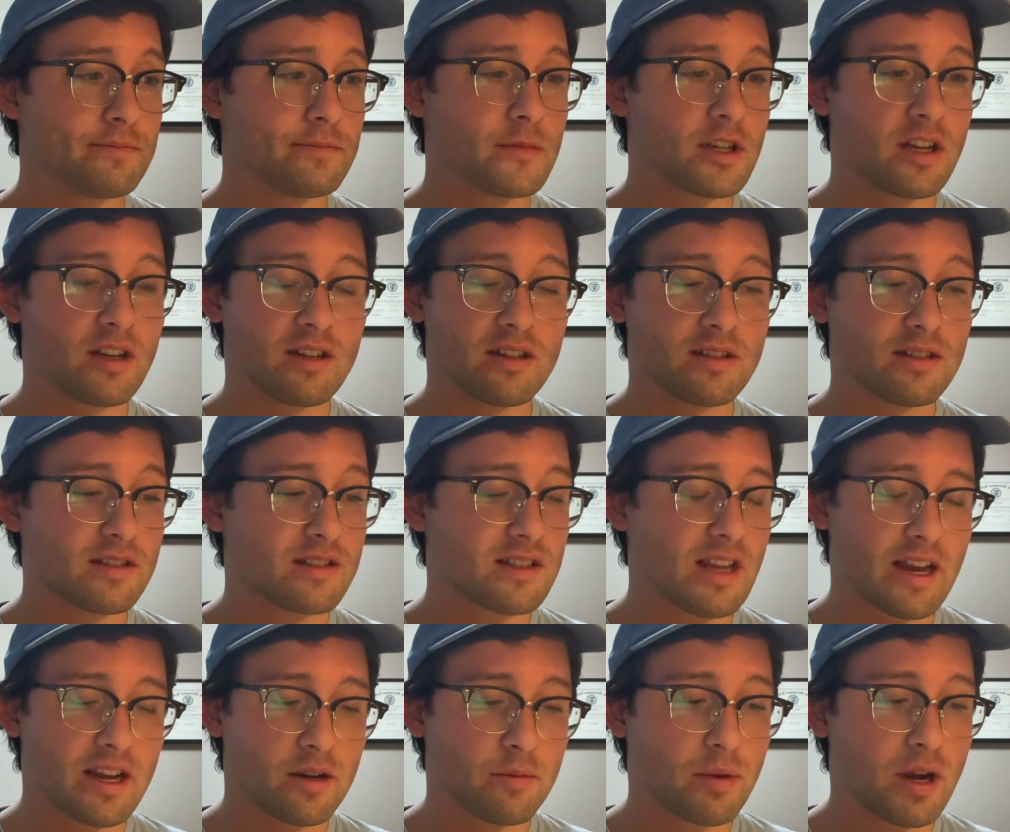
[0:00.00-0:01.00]
Gonna
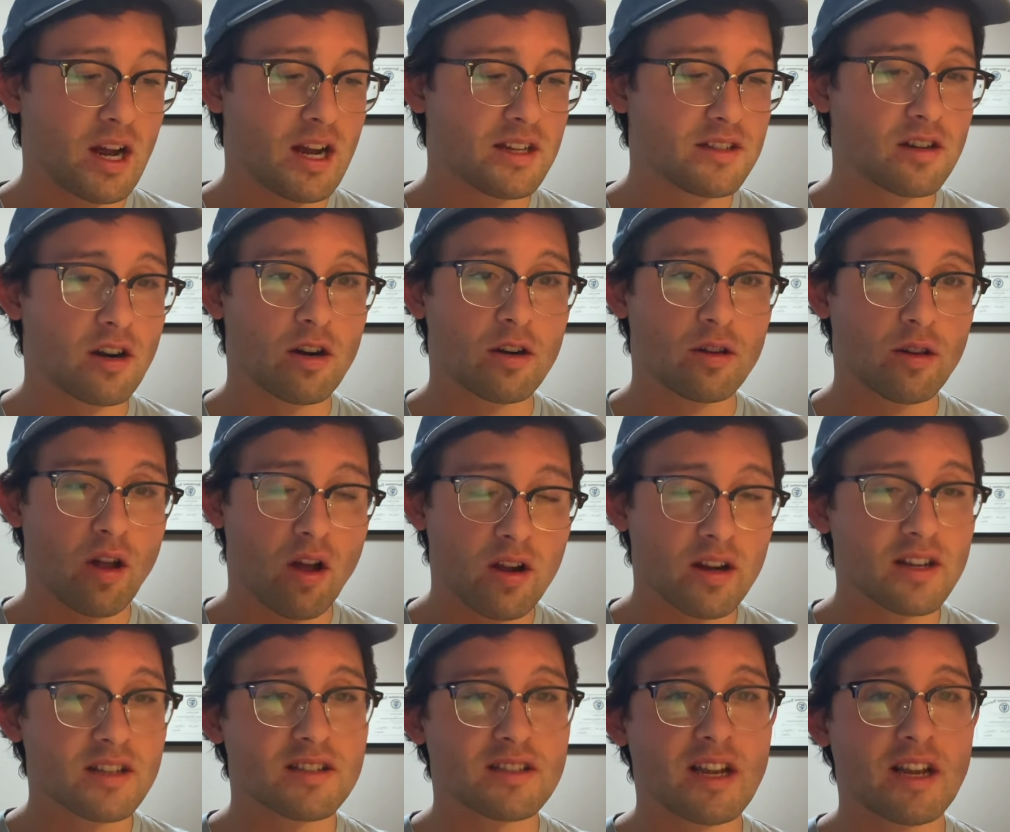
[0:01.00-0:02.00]
say goodbye to our
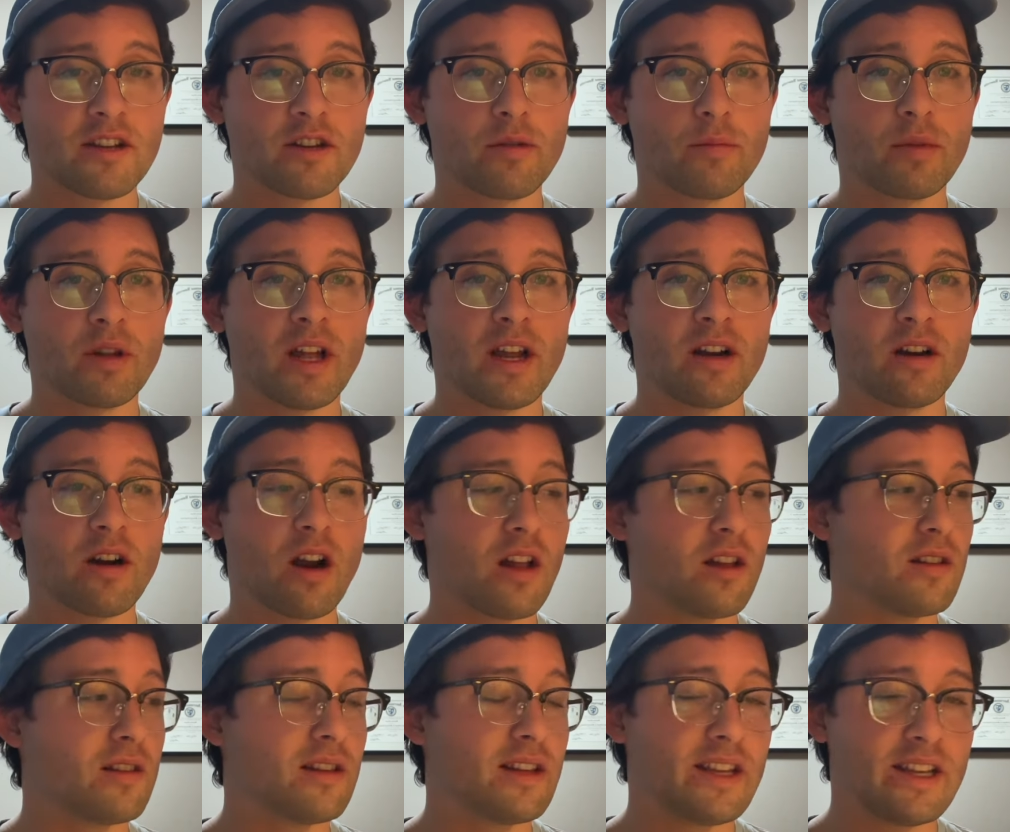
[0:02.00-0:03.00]
longest tenured player, a
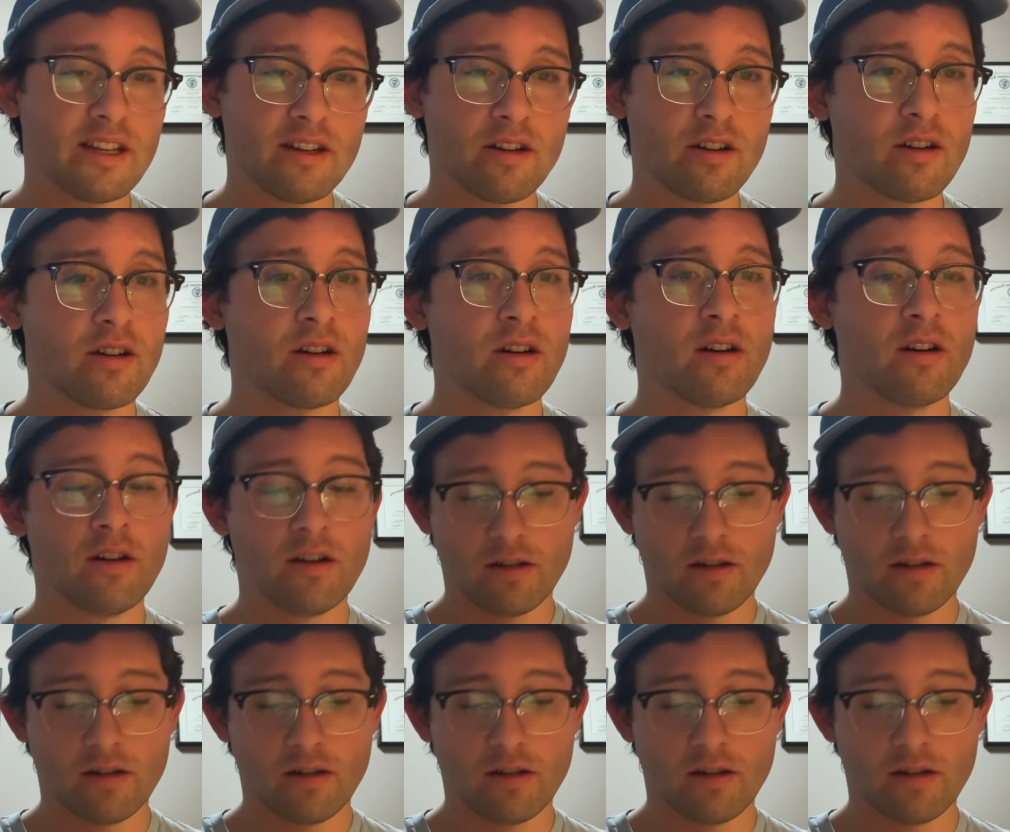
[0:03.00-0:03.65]
leader,